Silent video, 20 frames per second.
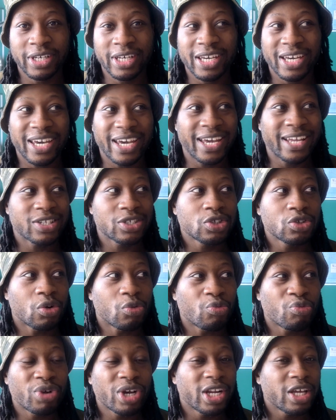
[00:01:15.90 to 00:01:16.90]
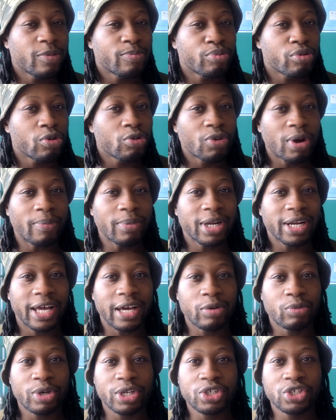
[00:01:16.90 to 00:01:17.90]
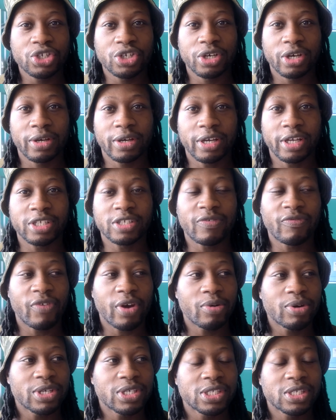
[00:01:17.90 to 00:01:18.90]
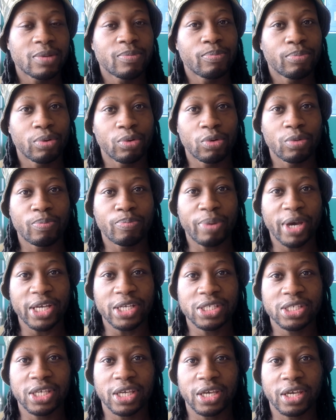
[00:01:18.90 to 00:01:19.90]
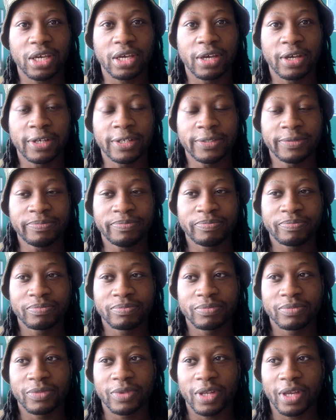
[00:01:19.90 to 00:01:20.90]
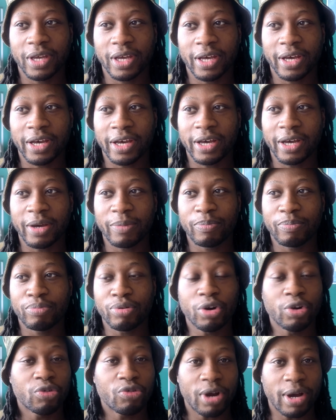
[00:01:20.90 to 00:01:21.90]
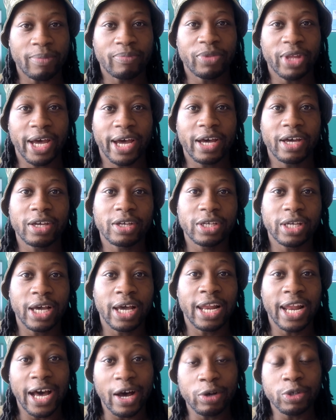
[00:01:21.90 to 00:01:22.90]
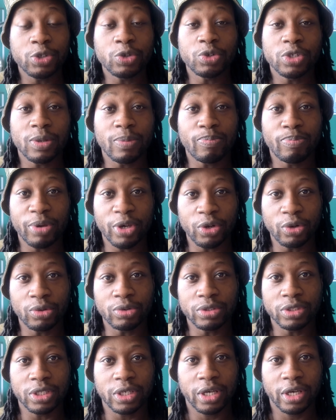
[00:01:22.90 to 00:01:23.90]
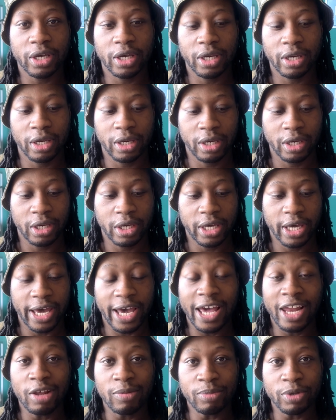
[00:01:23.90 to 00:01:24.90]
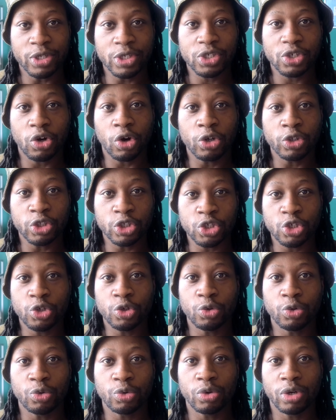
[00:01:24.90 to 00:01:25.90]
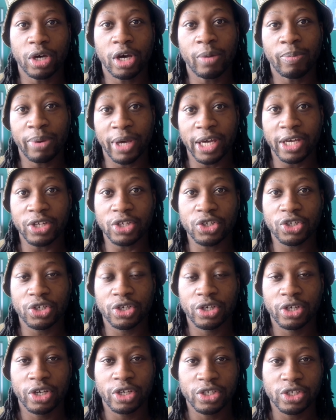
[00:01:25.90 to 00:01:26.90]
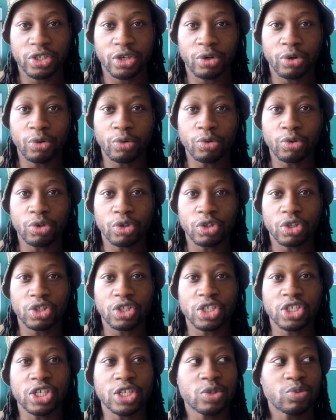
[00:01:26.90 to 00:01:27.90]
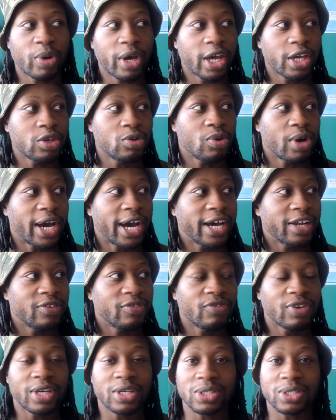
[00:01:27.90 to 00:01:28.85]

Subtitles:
it's not really a programming language. It's a very simple, basic program that allows you to build elements onto a page. So this is where you add things